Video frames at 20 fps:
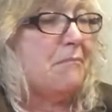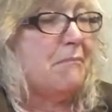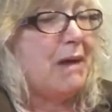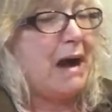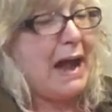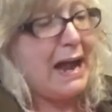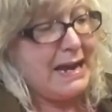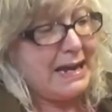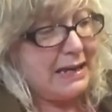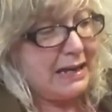
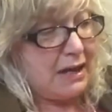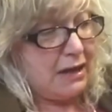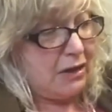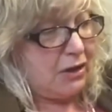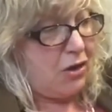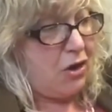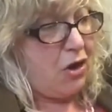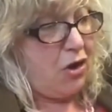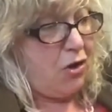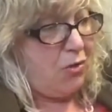Mike
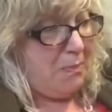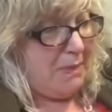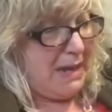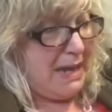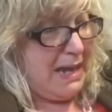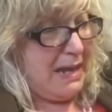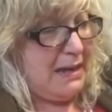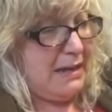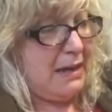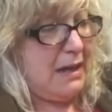call
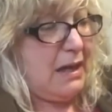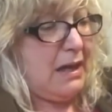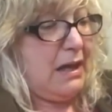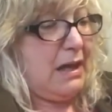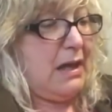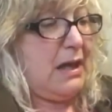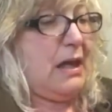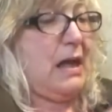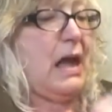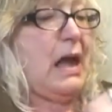me,
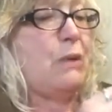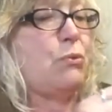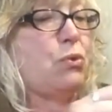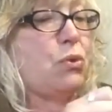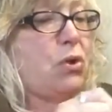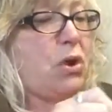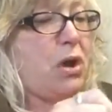I will